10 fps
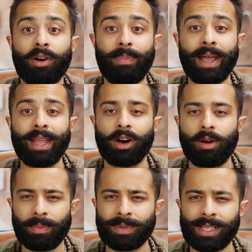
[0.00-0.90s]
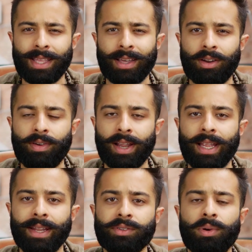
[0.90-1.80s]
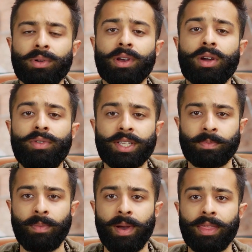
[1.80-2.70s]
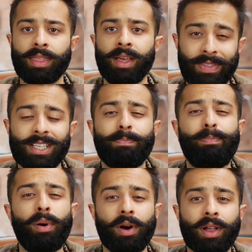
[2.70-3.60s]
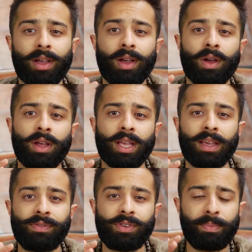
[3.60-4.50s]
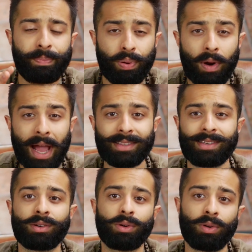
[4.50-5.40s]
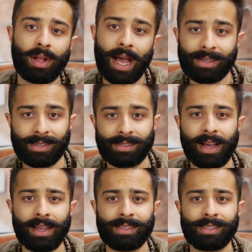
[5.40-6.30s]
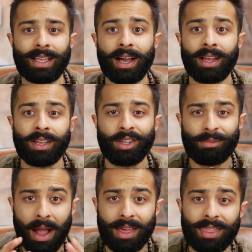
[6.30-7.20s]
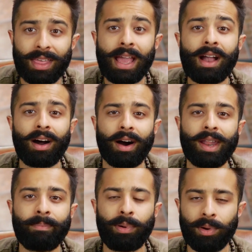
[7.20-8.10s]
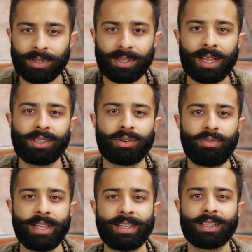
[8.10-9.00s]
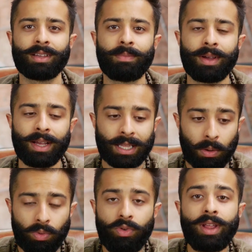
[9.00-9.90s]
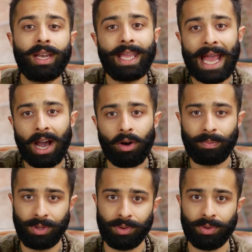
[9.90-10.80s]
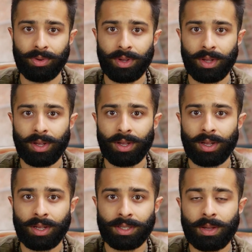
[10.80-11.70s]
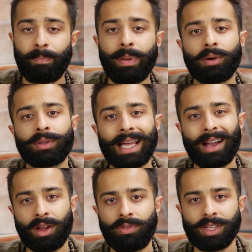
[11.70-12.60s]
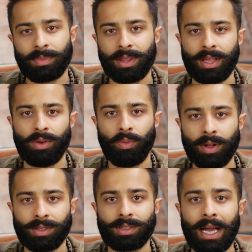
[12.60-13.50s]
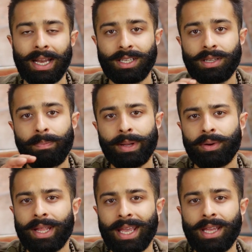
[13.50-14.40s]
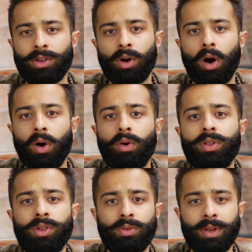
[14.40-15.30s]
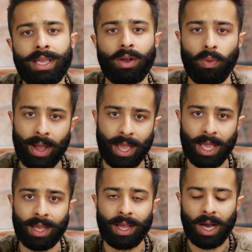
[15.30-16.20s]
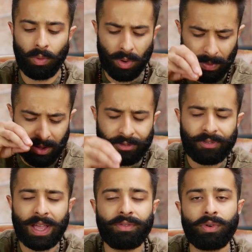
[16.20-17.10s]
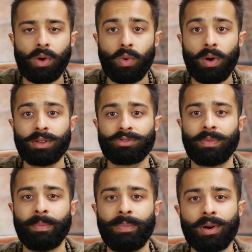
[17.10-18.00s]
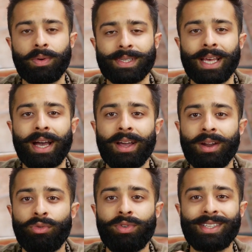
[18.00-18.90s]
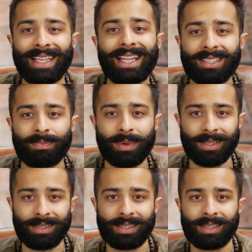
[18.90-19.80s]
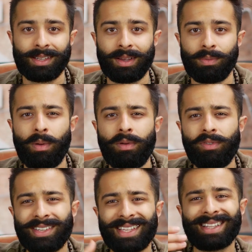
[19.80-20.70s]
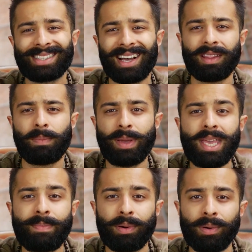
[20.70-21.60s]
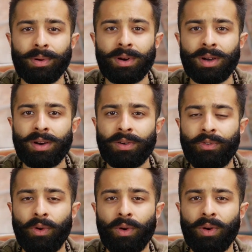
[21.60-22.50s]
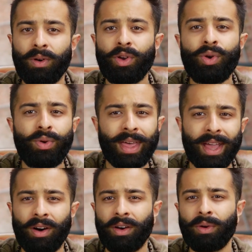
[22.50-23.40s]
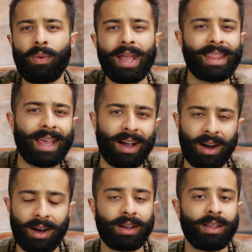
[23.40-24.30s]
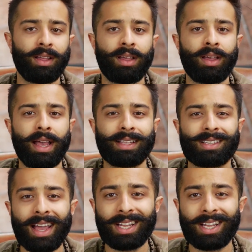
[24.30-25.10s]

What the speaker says: Cobain. I hope I'm saying that correctly. And it's called The Charisma Myth. And this book gives you practical exercises that you might think are unimportant as you're reading them, that will really help you to build that charisma that you want and to build it in your own unique way. And one of my favorite quotes from the book was that resentment, when we resent other people for who they are, the way they are, it's